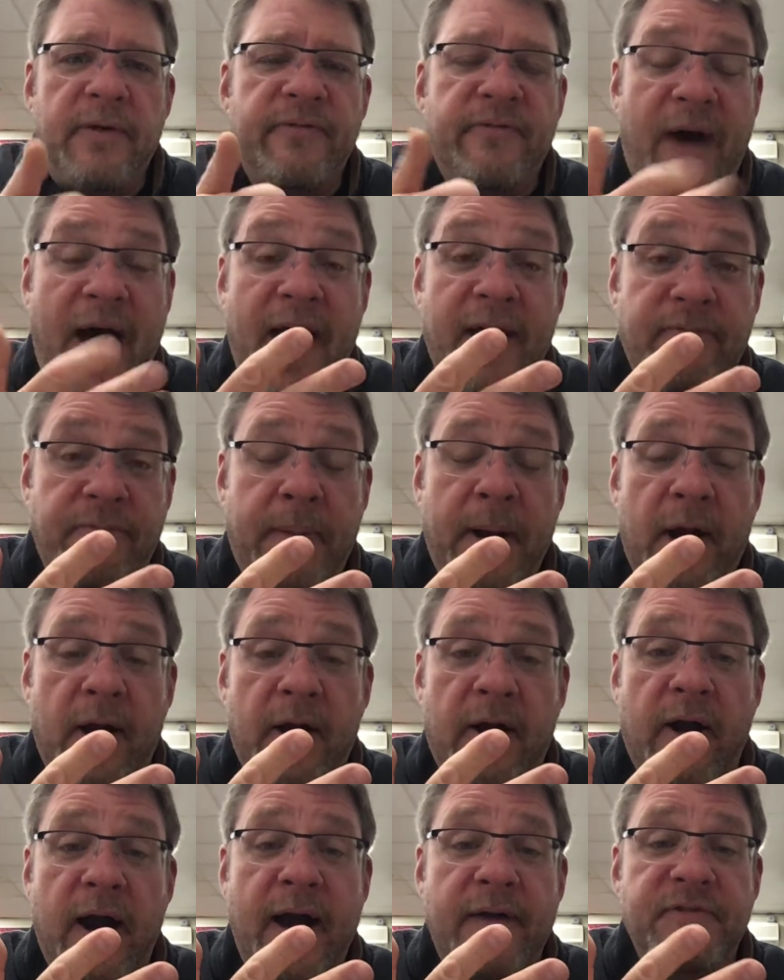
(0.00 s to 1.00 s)
5
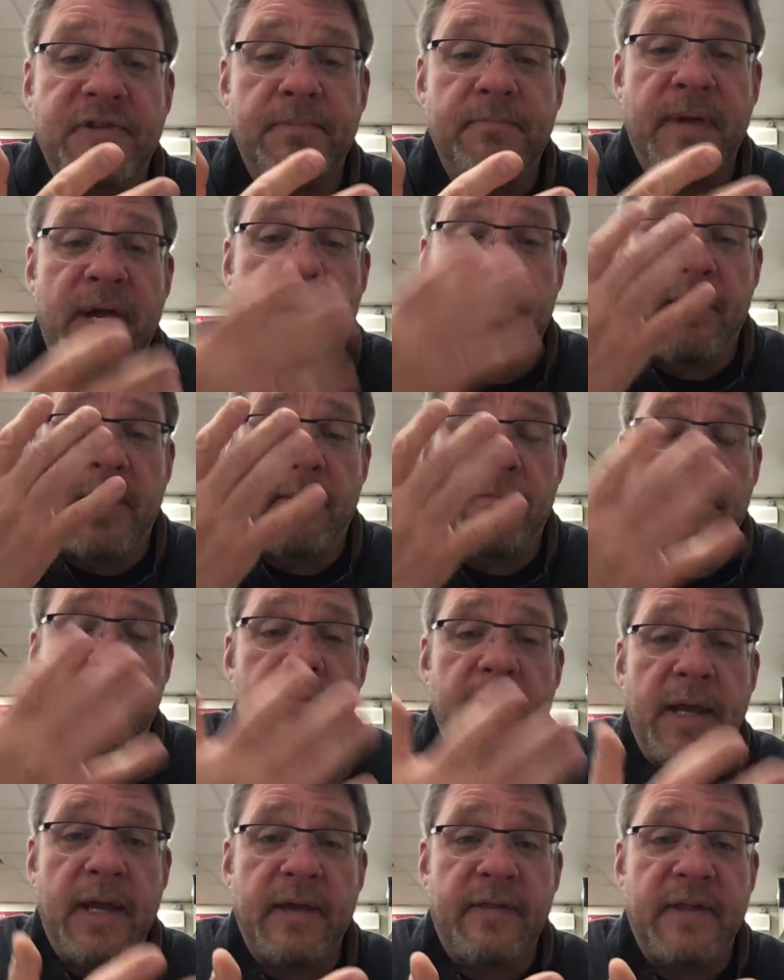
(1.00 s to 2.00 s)
paragraphs minimum
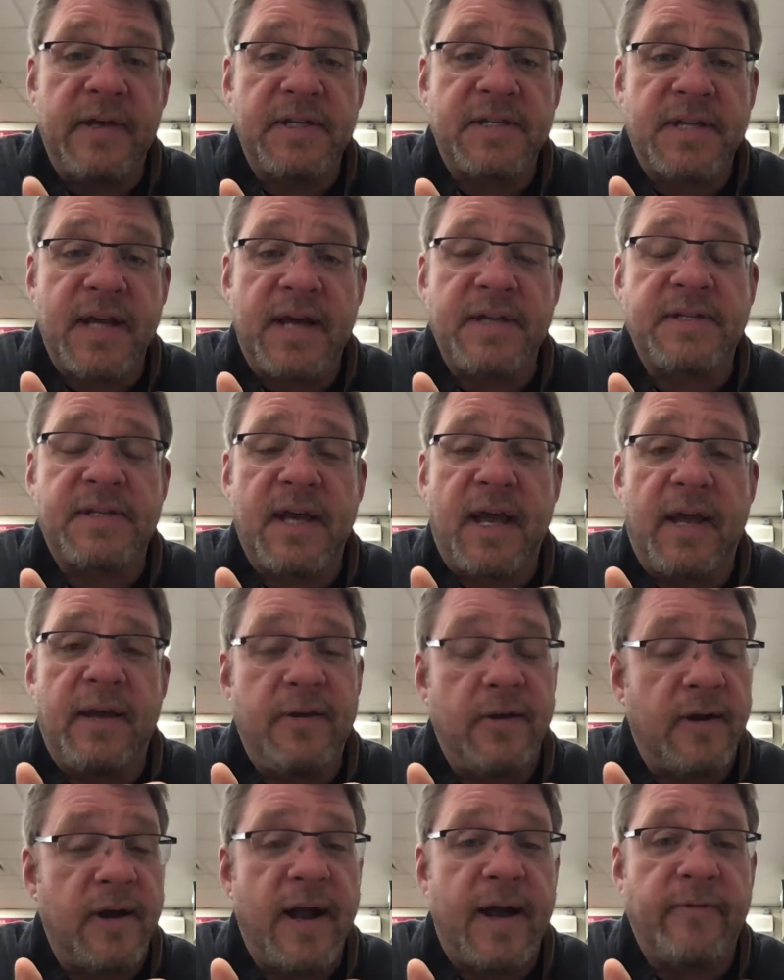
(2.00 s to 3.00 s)
in this essay, and
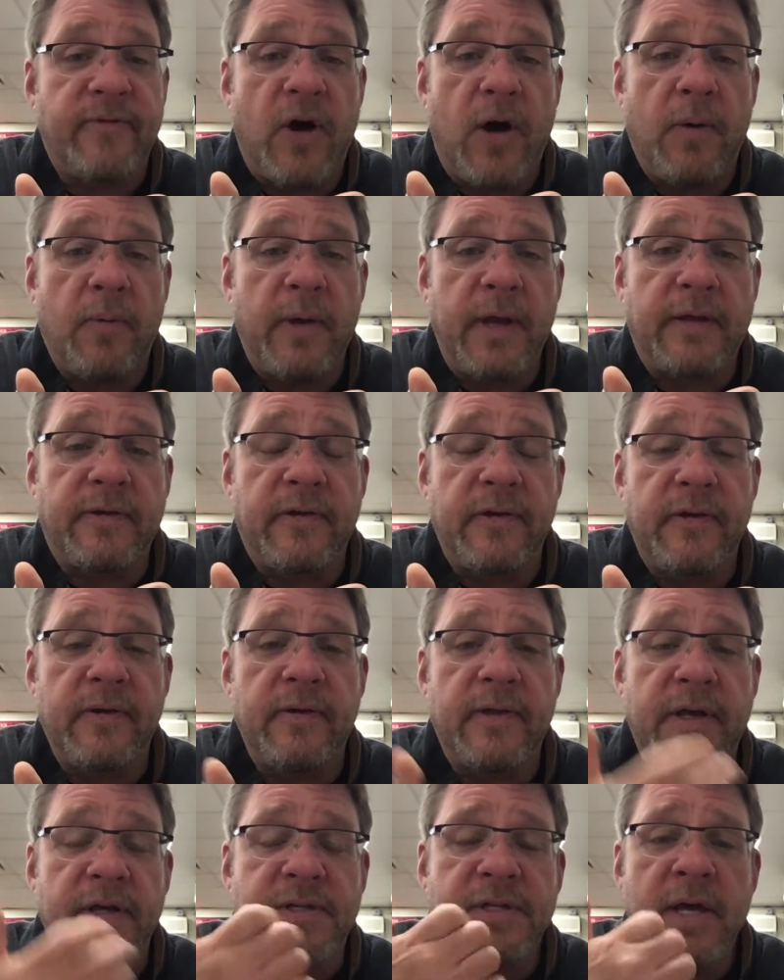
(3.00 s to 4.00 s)
you're going to have all week to
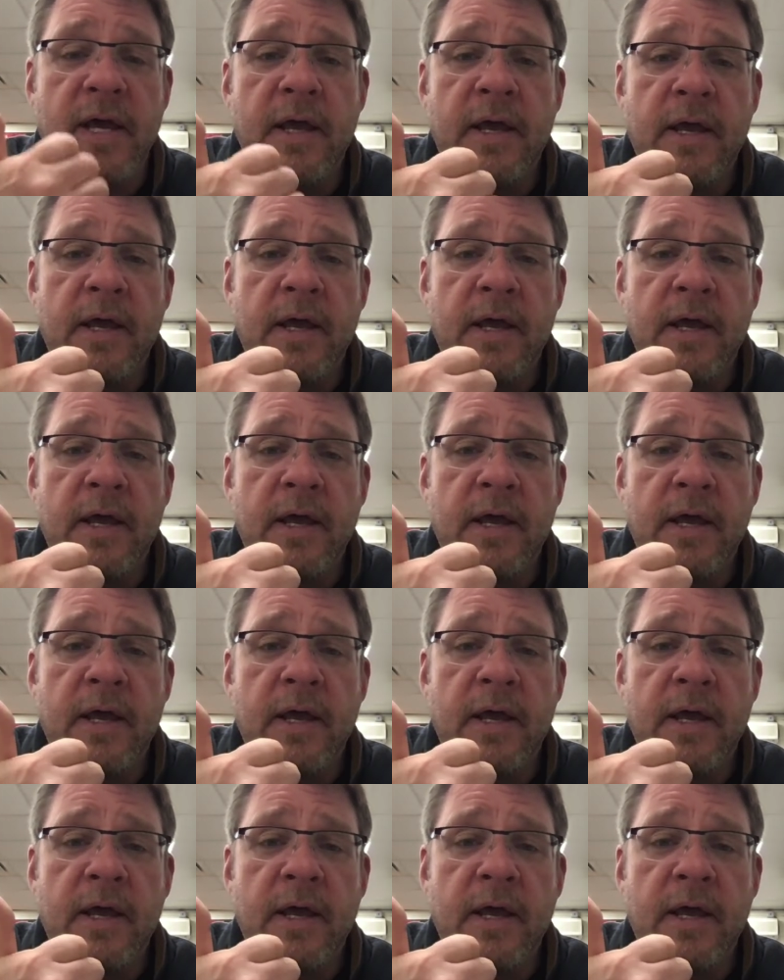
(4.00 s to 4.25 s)
do this.